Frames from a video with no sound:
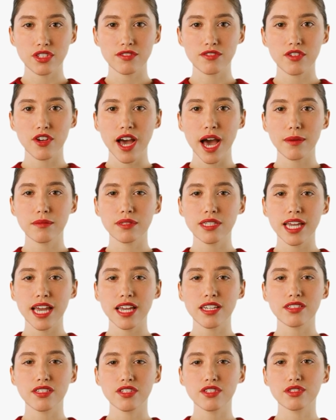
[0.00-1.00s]
for
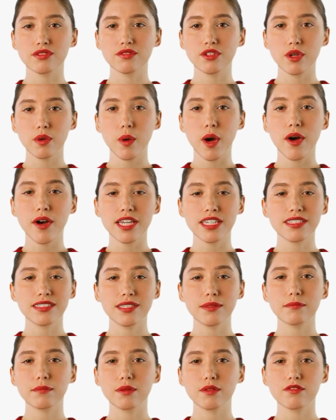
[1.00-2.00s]
applications requiring
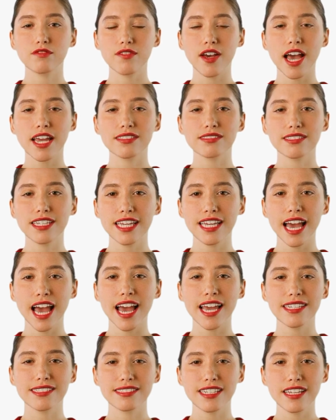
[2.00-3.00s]
simple, fast data
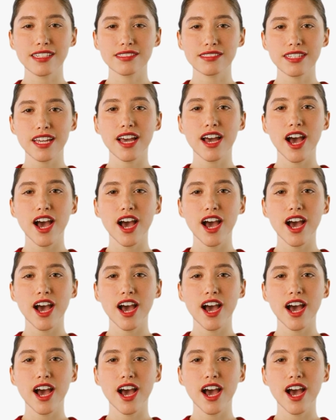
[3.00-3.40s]
access,